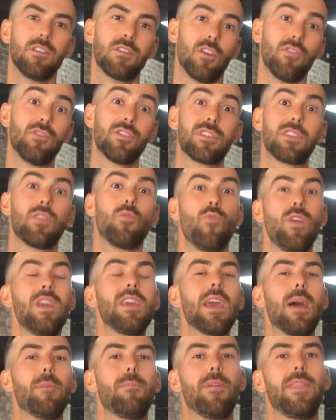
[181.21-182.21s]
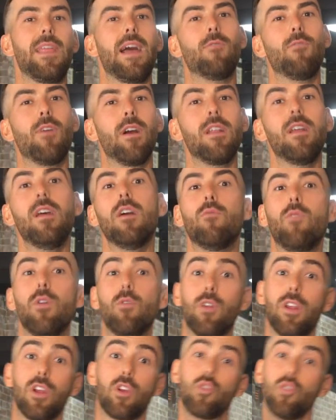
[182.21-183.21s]
So just to recap on that one, we
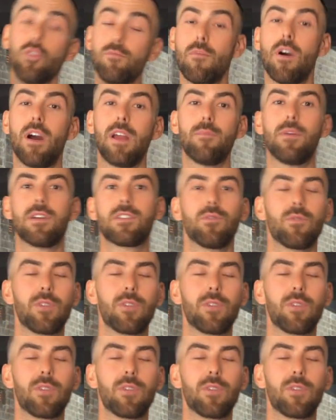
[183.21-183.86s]
want a good mind-muscle